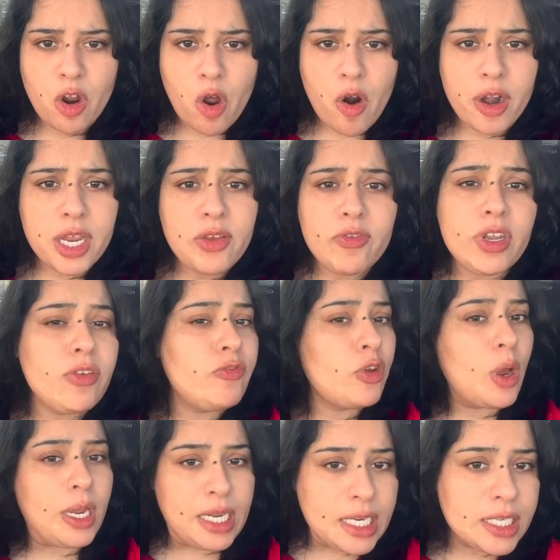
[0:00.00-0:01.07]
Or even if
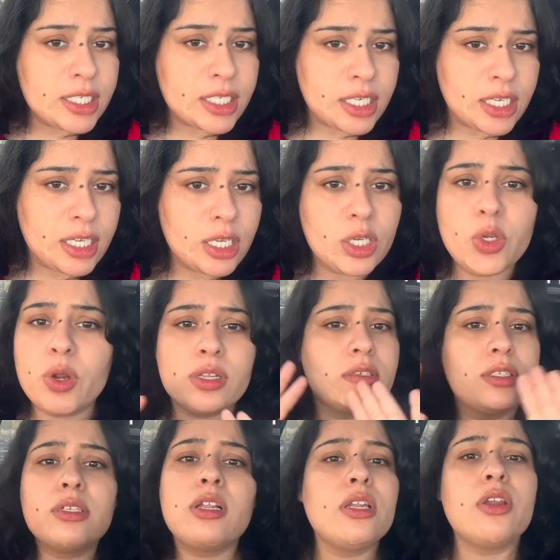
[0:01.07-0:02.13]
you're eating, you're
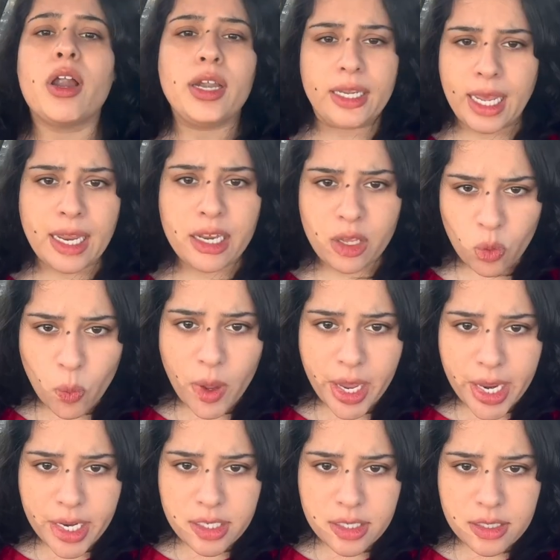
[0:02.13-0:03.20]
still not gaining
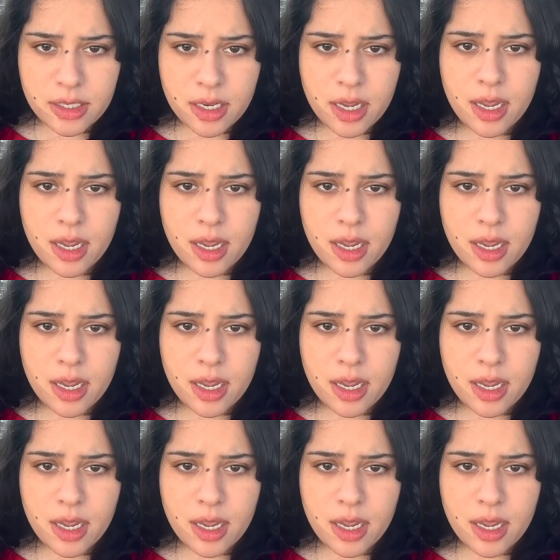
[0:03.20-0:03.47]
weight,